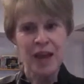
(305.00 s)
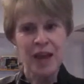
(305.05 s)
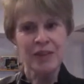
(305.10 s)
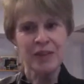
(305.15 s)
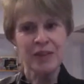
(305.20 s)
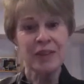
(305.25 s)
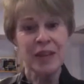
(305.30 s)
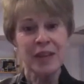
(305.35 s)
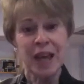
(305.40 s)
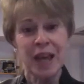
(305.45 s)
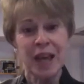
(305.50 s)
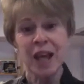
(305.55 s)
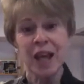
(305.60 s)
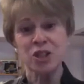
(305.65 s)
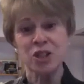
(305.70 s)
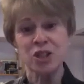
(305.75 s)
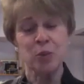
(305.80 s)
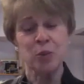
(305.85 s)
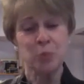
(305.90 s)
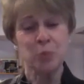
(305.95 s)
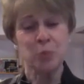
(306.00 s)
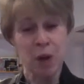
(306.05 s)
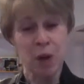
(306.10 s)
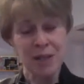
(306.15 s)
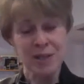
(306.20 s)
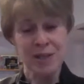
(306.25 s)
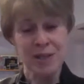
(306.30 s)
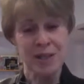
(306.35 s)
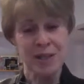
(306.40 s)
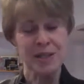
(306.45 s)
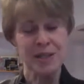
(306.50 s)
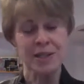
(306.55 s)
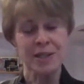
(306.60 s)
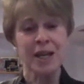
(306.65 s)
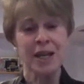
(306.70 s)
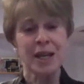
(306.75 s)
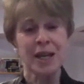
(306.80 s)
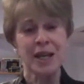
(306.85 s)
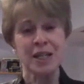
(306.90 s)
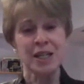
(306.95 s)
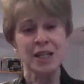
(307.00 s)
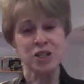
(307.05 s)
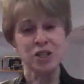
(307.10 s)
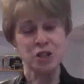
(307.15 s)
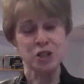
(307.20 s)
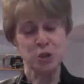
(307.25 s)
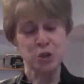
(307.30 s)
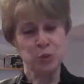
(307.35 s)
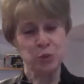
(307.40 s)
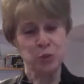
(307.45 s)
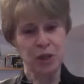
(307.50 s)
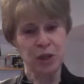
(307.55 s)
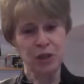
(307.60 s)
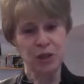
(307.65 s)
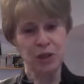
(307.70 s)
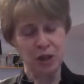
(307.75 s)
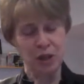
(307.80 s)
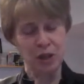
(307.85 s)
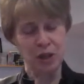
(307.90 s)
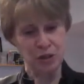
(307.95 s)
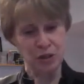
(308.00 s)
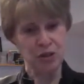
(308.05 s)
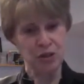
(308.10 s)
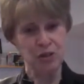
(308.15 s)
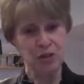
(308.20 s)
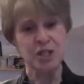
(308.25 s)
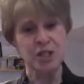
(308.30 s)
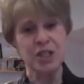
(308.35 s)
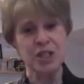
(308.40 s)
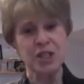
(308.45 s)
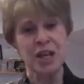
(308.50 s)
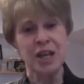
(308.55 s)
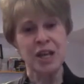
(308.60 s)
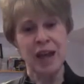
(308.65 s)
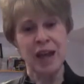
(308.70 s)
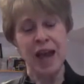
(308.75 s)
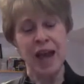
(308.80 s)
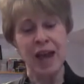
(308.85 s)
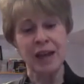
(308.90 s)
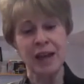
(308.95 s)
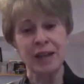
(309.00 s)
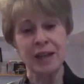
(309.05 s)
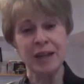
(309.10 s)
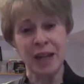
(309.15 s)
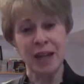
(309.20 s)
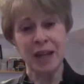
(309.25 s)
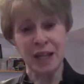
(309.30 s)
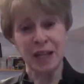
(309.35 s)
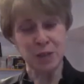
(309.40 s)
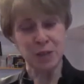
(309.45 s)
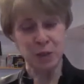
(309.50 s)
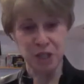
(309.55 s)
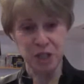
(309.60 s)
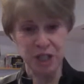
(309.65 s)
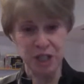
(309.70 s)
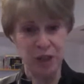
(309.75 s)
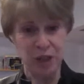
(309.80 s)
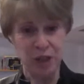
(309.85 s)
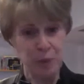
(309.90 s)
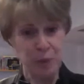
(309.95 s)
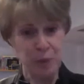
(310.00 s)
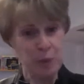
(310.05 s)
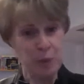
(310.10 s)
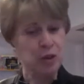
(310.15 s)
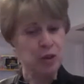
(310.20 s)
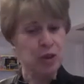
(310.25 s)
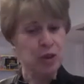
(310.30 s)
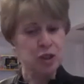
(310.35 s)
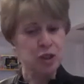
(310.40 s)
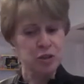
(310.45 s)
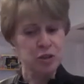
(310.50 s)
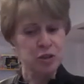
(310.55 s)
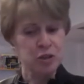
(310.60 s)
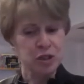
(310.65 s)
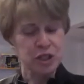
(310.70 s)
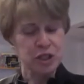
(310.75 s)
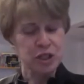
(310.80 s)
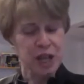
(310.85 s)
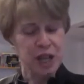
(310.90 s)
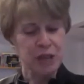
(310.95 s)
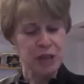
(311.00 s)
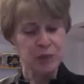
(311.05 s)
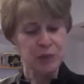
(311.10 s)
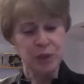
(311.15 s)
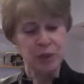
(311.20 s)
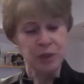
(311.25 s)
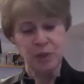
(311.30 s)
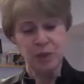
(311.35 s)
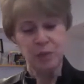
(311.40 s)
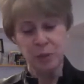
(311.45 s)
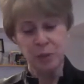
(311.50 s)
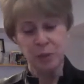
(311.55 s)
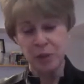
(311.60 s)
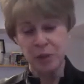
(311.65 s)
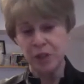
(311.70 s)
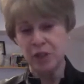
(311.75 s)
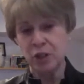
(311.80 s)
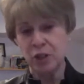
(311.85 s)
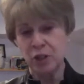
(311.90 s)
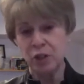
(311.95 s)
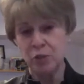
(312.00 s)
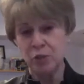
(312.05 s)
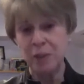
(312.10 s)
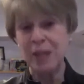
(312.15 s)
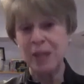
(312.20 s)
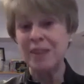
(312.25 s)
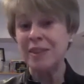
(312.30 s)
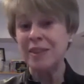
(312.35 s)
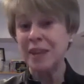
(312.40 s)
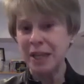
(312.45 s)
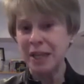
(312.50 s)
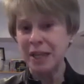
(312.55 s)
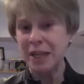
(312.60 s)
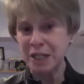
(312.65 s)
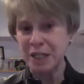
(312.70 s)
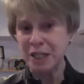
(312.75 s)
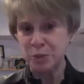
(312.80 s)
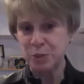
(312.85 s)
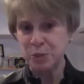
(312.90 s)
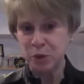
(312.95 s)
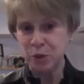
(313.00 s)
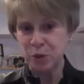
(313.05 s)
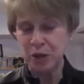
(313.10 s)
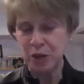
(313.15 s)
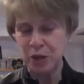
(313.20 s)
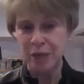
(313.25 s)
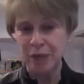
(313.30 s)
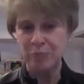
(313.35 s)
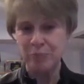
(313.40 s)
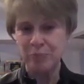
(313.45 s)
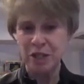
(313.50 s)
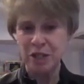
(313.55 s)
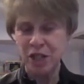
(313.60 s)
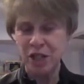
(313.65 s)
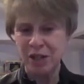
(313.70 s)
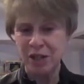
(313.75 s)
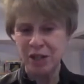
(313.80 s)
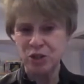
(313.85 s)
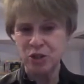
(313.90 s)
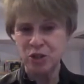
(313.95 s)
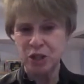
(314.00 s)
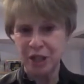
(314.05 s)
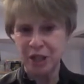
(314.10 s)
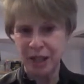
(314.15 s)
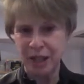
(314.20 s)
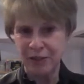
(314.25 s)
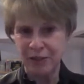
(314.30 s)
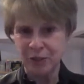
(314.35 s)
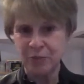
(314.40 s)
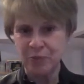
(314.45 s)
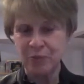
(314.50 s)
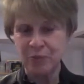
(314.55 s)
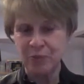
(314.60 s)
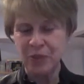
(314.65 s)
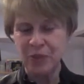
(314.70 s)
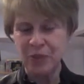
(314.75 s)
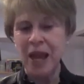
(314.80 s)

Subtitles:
And then the actual process is to bring learners and experts together. People are going to do the shadowing, people that are going to be the expert and be shadowed together.